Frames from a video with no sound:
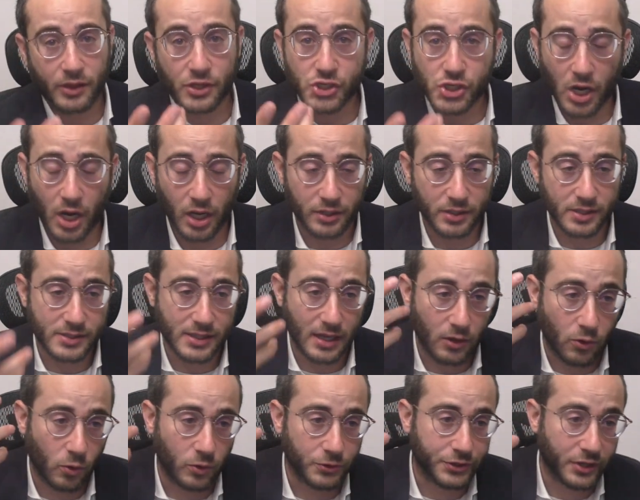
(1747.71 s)
The child is
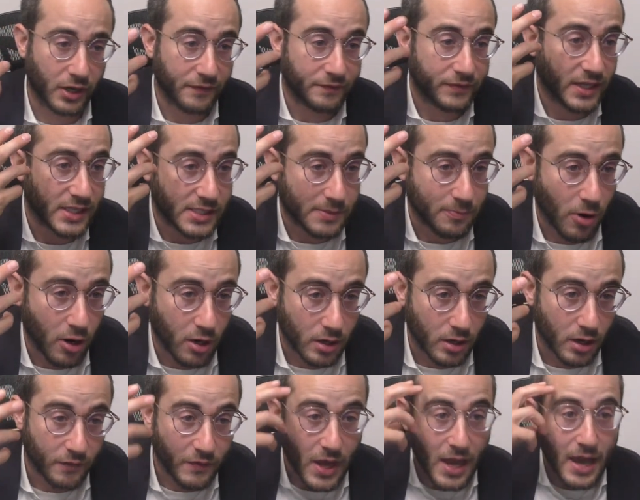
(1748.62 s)
not old enough, not smart
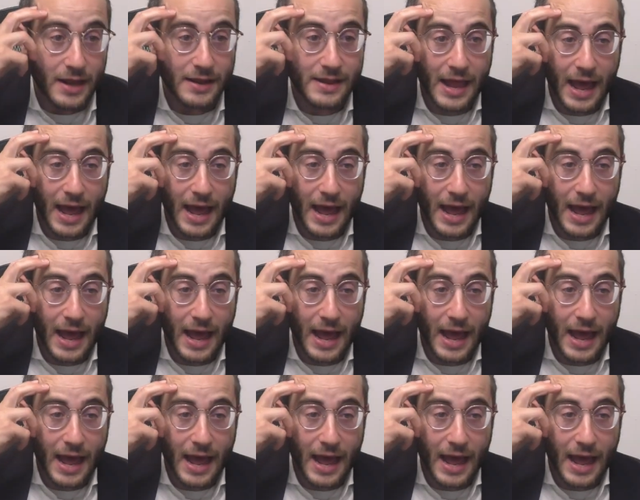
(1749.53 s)
enough,